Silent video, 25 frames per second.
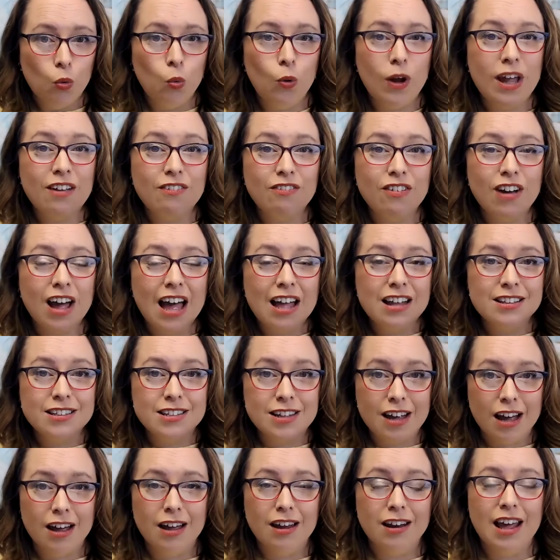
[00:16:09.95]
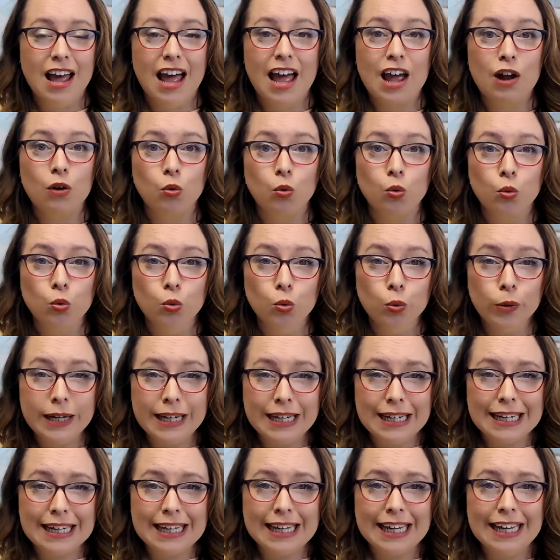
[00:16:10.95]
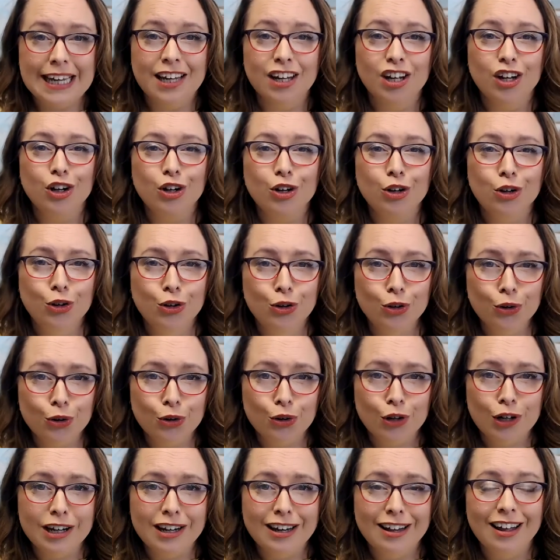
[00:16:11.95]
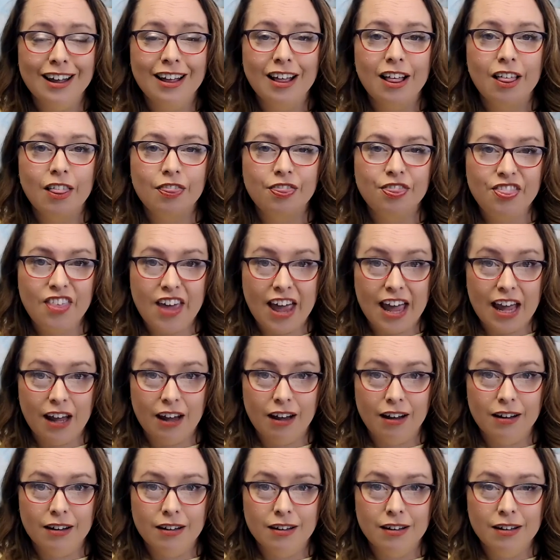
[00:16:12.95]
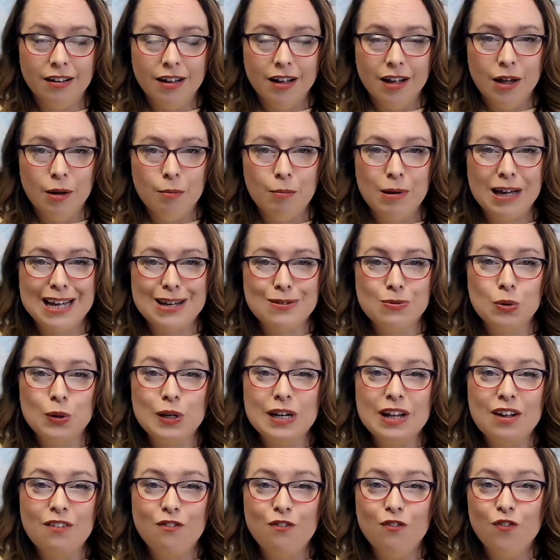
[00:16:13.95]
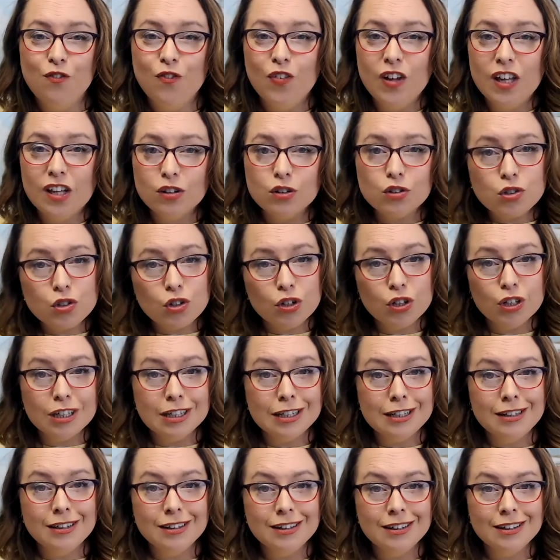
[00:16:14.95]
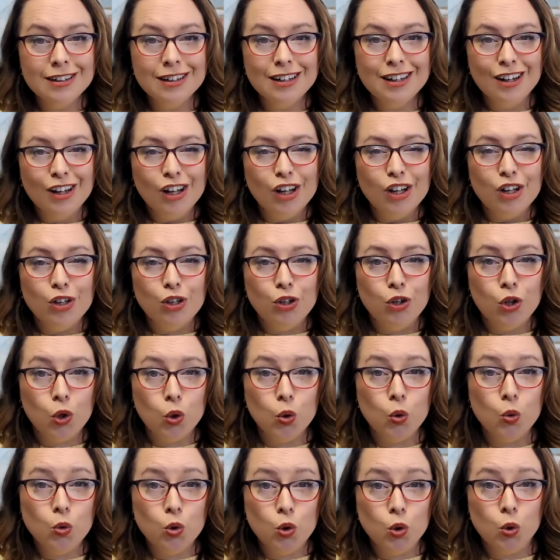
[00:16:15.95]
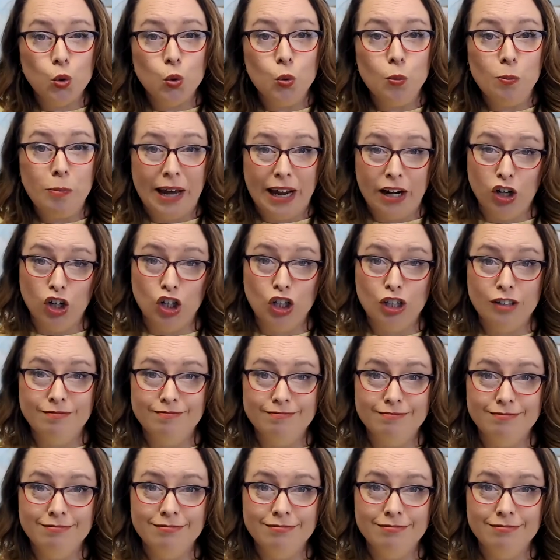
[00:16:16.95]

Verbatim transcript: we've done a really good thing, because when it feels good, you do better.